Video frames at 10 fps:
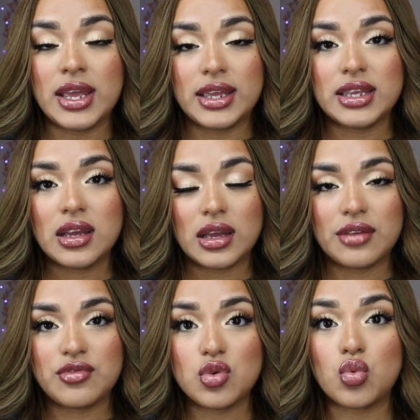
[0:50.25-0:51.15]
yeah,
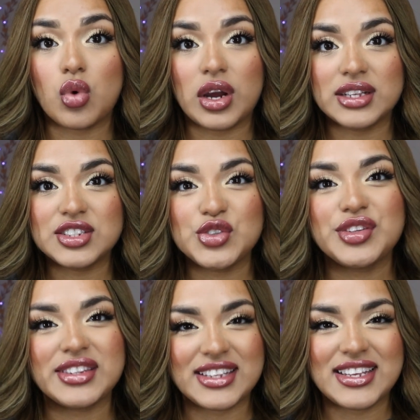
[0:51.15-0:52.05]
if you want to
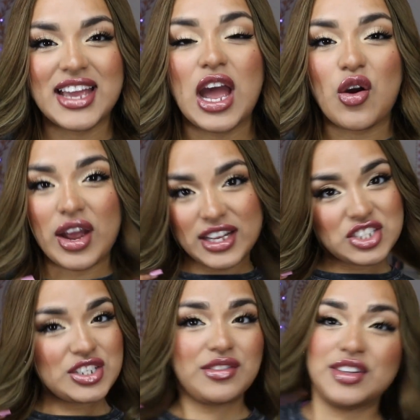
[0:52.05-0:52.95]
see how I
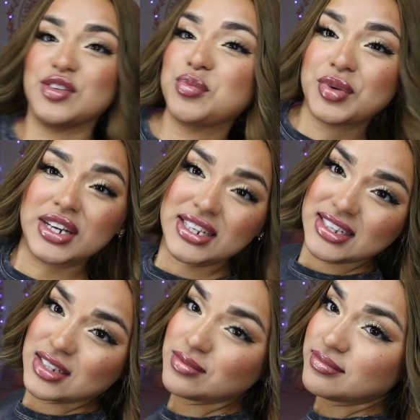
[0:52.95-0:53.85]
achieve this pretty